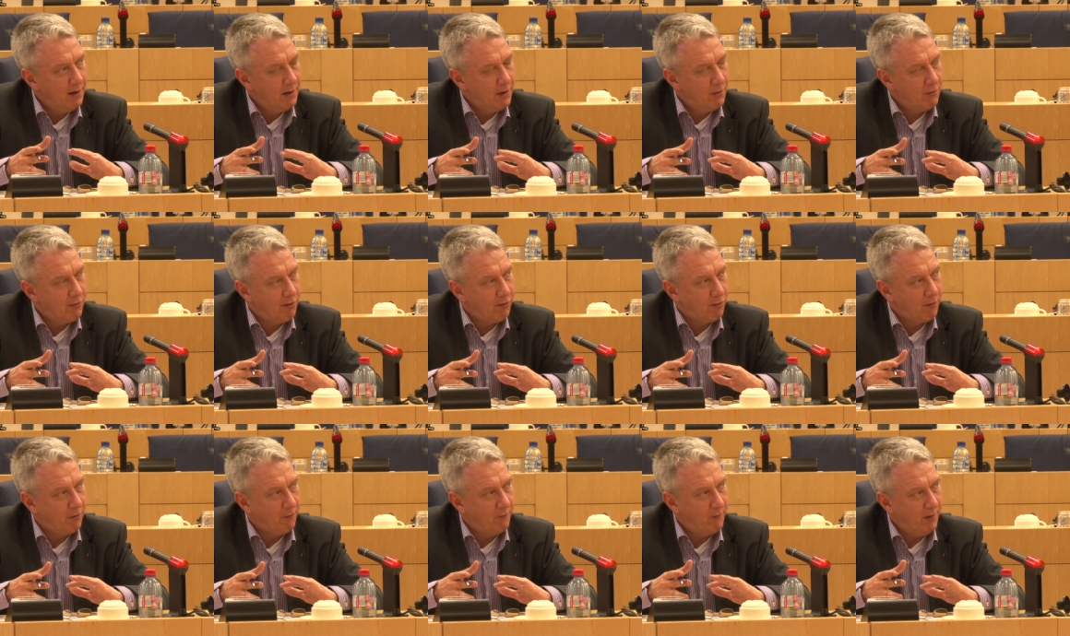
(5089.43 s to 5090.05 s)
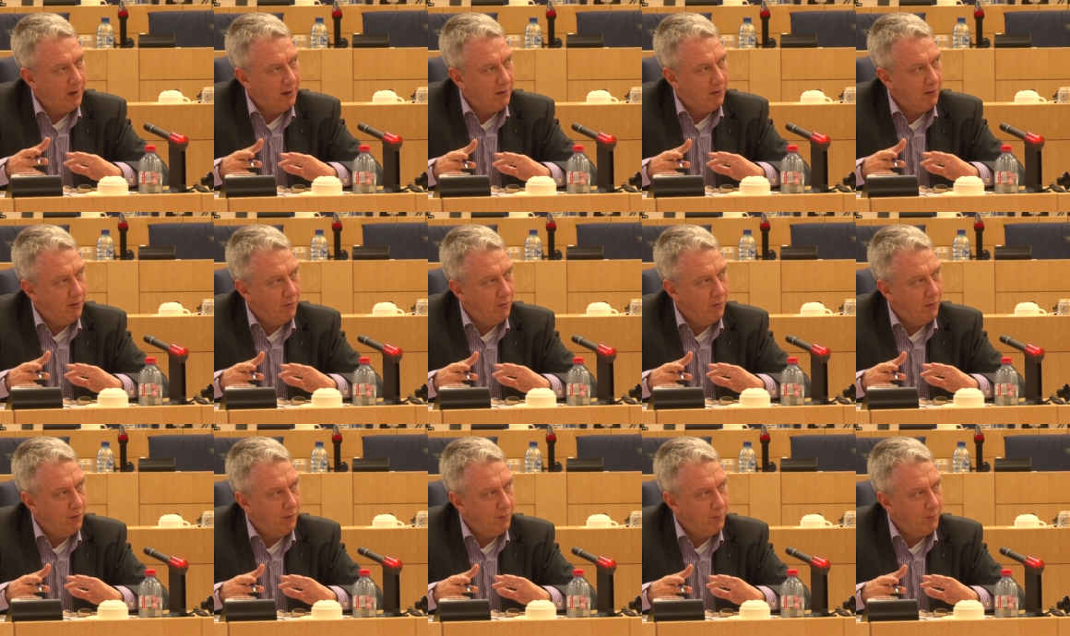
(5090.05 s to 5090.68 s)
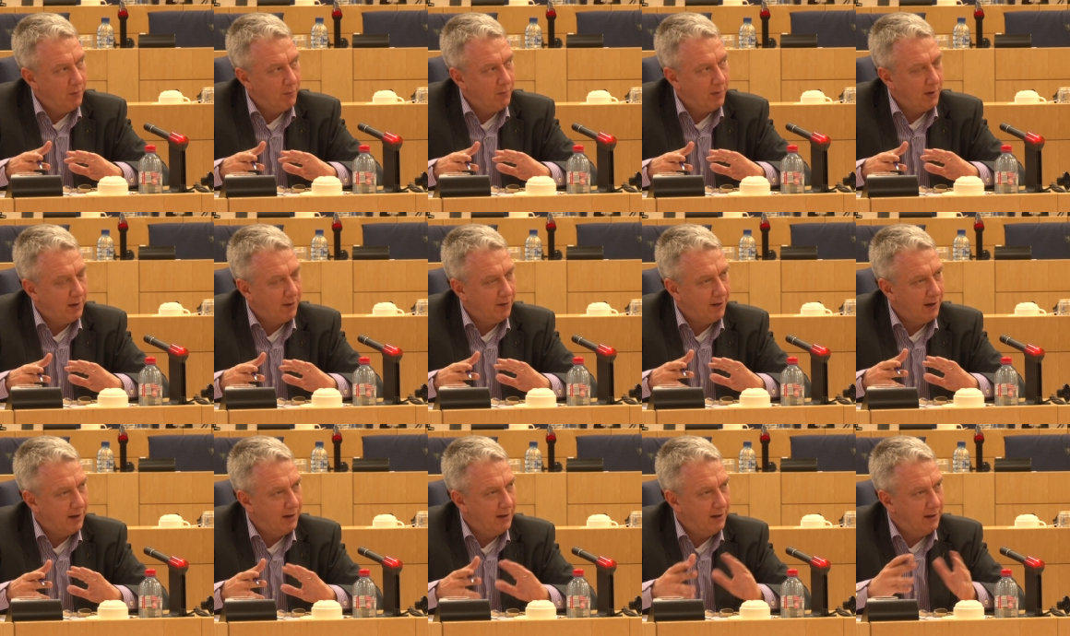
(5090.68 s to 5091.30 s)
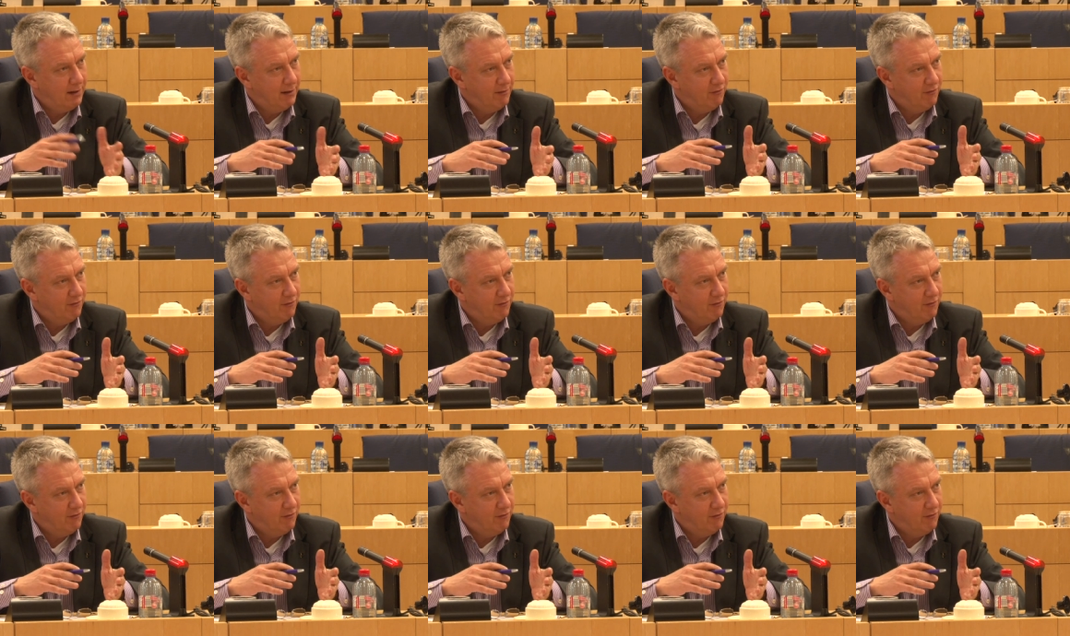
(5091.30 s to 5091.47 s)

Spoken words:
users off in Europe, but they